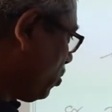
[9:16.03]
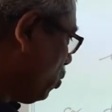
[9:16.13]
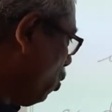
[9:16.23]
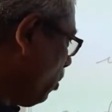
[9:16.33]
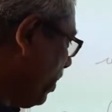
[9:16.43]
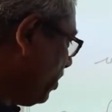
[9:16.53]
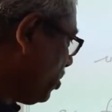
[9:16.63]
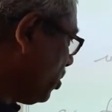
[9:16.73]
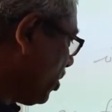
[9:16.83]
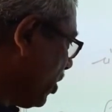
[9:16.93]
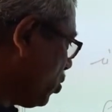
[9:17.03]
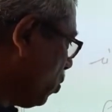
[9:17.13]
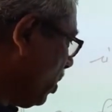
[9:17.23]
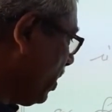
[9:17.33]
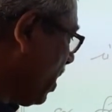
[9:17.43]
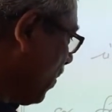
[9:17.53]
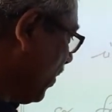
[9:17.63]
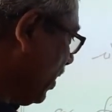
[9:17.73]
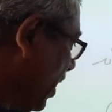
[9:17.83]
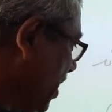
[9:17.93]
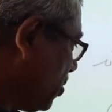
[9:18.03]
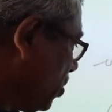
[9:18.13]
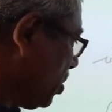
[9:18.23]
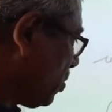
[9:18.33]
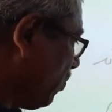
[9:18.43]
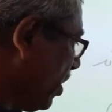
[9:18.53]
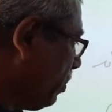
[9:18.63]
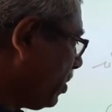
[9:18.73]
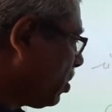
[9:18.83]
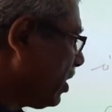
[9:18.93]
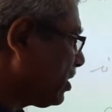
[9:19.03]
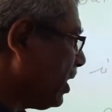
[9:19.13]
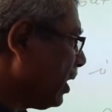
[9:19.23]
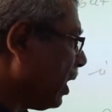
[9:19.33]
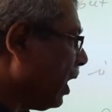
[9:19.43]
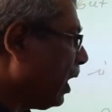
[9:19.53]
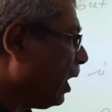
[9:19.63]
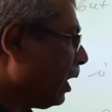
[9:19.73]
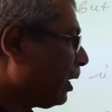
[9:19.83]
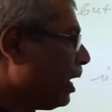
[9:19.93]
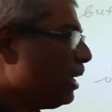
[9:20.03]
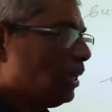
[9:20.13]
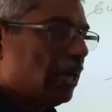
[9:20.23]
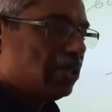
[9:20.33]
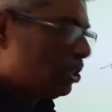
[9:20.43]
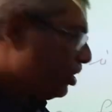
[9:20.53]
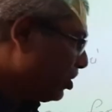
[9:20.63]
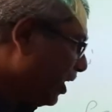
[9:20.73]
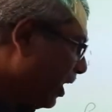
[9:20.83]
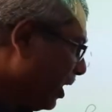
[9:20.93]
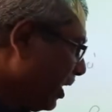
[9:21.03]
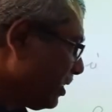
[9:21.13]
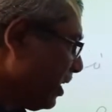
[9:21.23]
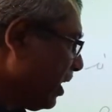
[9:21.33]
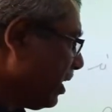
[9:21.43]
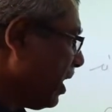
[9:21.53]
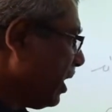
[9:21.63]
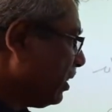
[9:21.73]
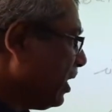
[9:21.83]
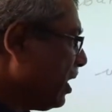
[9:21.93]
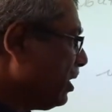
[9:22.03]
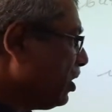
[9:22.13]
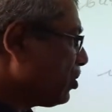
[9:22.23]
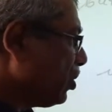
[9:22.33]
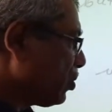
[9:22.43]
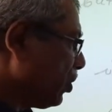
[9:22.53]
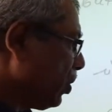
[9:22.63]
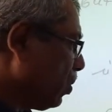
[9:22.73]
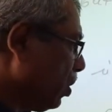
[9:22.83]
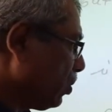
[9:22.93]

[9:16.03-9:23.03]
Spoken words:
don't mind, this is h only. When h is very much less than r, h is neglected, then this is equal